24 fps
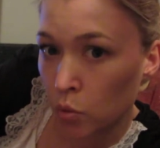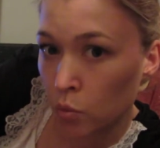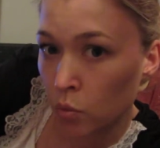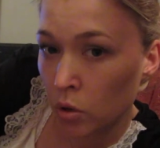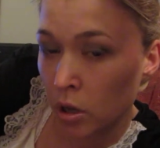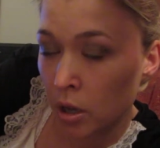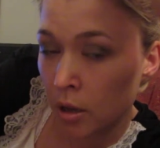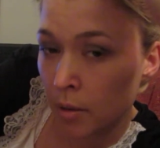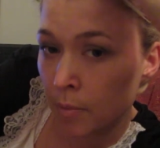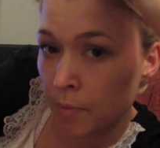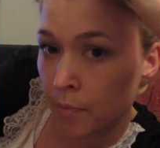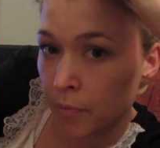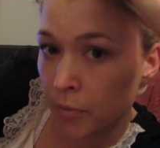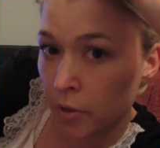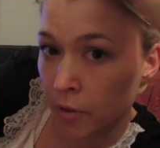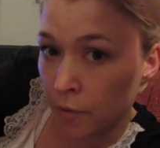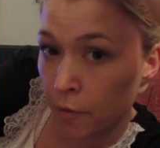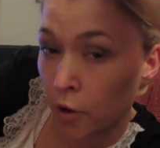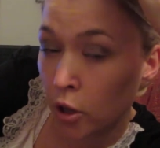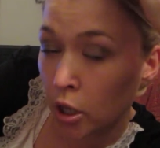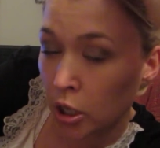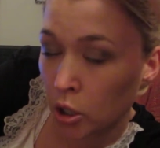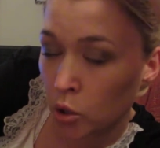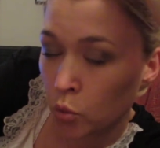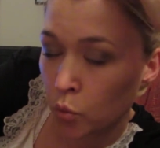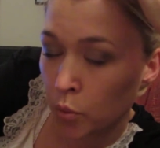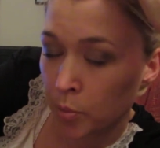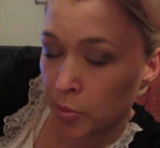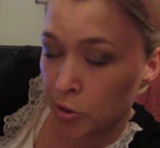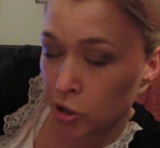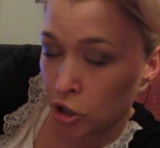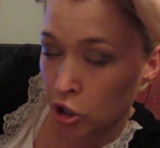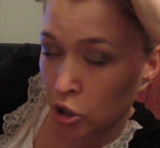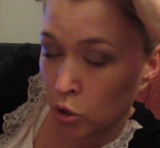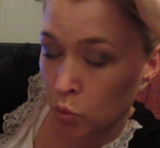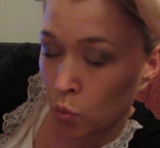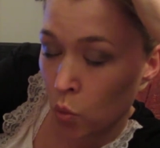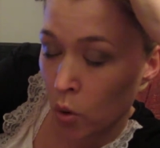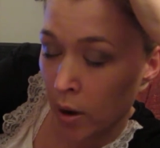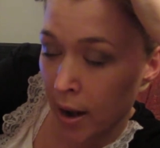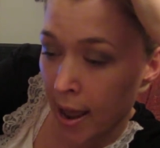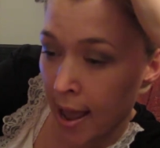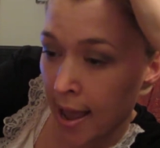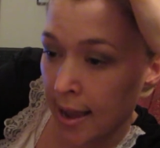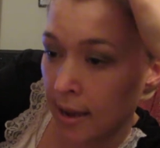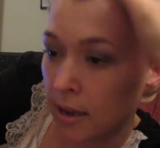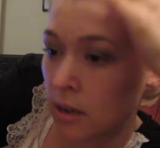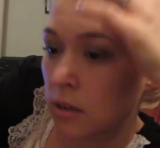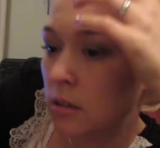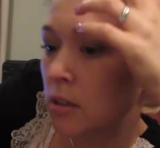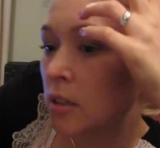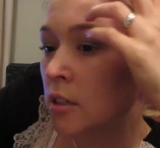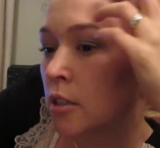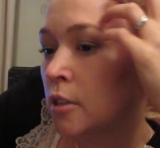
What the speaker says: the follicle would produce 1 egg.